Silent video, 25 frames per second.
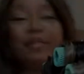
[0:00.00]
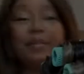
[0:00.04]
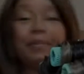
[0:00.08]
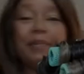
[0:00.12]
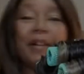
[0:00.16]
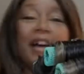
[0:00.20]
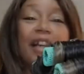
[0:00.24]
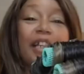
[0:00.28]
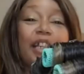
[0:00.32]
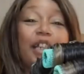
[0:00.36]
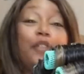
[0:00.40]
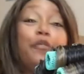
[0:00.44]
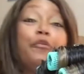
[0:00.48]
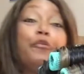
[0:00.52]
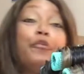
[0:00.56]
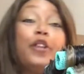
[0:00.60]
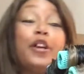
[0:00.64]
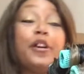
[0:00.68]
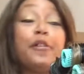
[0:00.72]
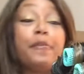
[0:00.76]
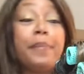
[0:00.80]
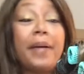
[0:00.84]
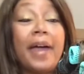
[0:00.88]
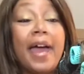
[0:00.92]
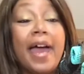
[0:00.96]
Everybody,
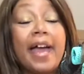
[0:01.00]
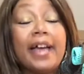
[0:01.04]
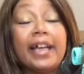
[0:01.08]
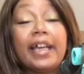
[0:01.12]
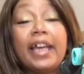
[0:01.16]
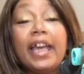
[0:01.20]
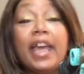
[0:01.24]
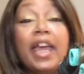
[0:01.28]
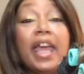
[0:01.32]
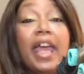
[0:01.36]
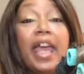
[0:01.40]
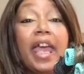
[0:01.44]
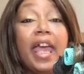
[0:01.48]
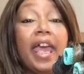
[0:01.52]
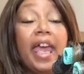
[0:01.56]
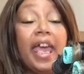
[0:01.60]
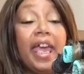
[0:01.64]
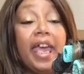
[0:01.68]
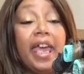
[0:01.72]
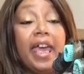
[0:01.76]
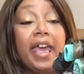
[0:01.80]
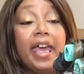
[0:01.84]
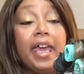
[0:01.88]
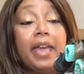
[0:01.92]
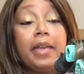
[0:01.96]
we're back,
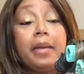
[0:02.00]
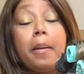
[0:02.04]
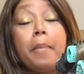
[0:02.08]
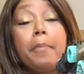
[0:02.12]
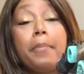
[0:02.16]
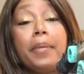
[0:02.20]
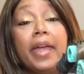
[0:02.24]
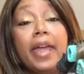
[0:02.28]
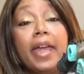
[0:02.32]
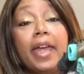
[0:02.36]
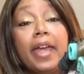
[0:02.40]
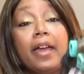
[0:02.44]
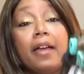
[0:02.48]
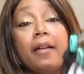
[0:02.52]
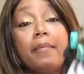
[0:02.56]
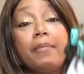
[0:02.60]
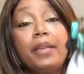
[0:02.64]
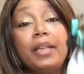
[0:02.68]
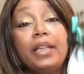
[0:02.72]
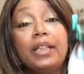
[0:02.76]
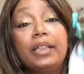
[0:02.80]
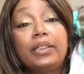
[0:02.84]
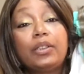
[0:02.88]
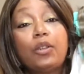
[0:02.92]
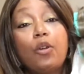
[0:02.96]
and
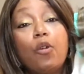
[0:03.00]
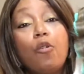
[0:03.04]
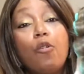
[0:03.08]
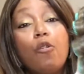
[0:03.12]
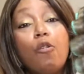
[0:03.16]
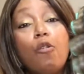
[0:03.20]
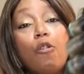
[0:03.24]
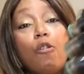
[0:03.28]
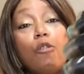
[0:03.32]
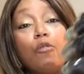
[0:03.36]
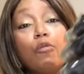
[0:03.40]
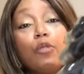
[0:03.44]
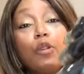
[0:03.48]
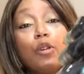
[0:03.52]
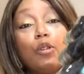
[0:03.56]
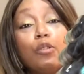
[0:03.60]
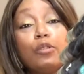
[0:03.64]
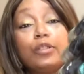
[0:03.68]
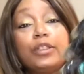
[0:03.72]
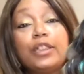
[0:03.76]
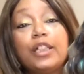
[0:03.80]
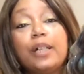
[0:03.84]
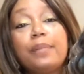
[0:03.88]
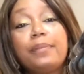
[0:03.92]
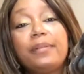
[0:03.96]
Pam is all
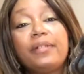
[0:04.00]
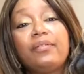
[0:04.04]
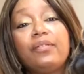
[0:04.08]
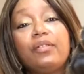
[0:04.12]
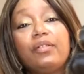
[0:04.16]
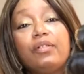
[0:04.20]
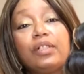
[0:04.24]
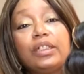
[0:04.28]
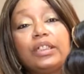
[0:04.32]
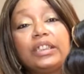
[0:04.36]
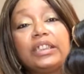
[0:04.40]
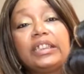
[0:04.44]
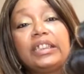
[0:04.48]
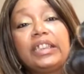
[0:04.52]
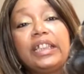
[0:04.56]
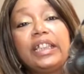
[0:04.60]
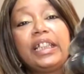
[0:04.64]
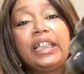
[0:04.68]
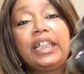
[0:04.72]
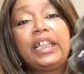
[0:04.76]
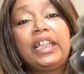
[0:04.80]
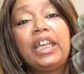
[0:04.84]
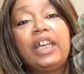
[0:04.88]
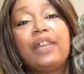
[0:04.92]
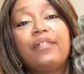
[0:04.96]
rolled up. If you can
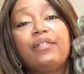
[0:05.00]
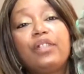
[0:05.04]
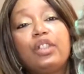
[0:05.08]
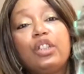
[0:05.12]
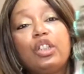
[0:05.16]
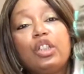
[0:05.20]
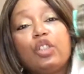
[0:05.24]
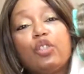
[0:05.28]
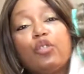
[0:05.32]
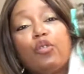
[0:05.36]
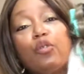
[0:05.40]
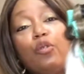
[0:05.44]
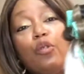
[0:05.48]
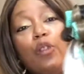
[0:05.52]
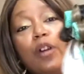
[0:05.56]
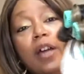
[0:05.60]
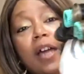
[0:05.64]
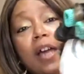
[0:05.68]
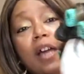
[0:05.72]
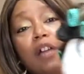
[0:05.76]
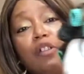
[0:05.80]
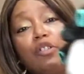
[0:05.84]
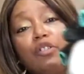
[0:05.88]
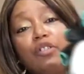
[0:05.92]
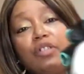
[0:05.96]
see, look
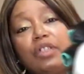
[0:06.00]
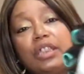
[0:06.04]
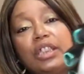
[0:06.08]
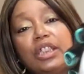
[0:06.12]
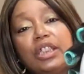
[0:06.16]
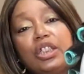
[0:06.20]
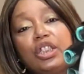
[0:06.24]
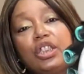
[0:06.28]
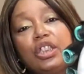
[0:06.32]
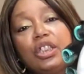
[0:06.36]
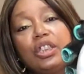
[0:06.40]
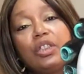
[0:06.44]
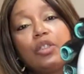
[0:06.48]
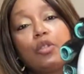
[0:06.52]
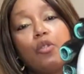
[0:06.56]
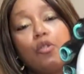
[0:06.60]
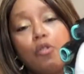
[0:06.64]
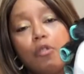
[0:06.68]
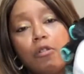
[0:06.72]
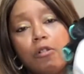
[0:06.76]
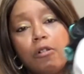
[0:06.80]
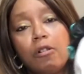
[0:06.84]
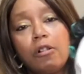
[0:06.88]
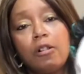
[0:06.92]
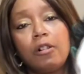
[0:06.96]
around, you see she's
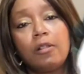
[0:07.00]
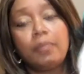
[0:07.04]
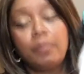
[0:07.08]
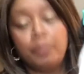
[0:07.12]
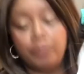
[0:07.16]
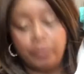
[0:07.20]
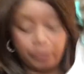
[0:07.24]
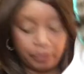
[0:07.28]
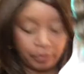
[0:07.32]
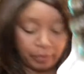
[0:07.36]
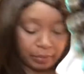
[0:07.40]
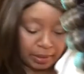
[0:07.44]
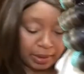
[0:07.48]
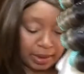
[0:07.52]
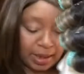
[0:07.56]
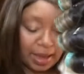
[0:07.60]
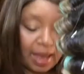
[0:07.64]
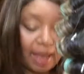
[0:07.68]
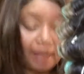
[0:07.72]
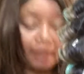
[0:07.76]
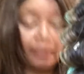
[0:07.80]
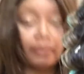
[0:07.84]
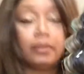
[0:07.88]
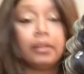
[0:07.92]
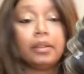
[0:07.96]
all
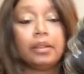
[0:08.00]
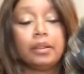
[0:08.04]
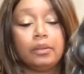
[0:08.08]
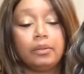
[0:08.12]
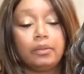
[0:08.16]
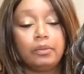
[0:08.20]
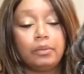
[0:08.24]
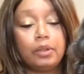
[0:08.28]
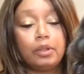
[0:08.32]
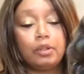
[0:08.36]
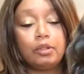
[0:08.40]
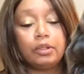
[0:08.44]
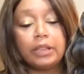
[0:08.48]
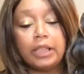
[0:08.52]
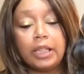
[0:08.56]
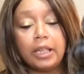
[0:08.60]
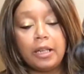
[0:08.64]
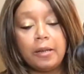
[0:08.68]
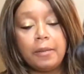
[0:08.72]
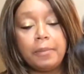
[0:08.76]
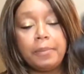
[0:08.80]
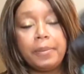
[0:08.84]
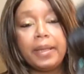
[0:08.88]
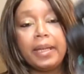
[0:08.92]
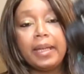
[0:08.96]
rolled
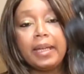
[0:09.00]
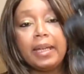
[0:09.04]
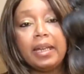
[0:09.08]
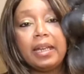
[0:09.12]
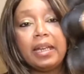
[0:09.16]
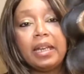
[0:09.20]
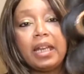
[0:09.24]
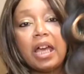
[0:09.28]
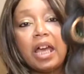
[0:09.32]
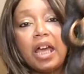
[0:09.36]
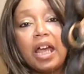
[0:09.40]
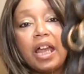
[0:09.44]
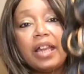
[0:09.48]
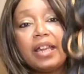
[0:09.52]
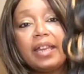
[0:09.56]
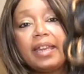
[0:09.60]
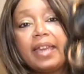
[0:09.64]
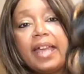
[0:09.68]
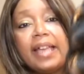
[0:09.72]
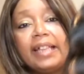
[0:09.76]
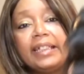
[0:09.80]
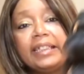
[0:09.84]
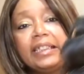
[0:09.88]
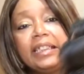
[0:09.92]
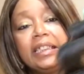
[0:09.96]
up and
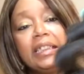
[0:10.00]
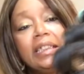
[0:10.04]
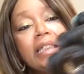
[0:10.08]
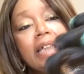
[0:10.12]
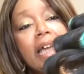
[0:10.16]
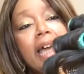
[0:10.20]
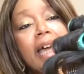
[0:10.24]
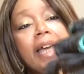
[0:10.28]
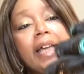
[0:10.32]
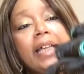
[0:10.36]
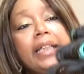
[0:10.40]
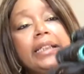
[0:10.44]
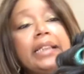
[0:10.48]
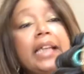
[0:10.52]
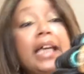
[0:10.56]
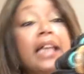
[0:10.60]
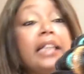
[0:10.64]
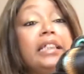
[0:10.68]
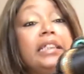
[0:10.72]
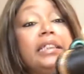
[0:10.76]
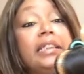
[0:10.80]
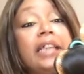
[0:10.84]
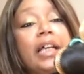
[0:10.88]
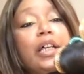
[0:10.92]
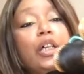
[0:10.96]
nice and tight
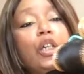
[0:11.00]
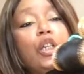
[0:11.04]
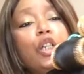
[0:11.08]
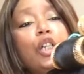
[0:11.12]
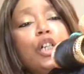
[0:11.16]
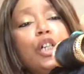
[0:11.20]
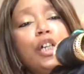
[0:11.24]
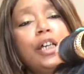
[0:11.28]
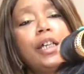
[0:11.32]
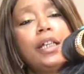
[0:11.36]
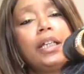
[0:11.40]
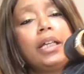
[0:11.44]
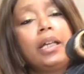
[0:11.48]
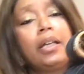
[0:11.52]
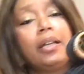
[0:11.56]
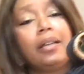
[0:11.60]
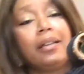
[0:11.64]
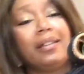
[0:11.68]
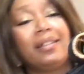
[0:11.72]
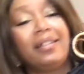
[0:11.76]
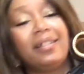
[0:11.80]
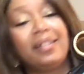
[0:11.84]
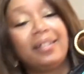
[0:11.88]
as I could.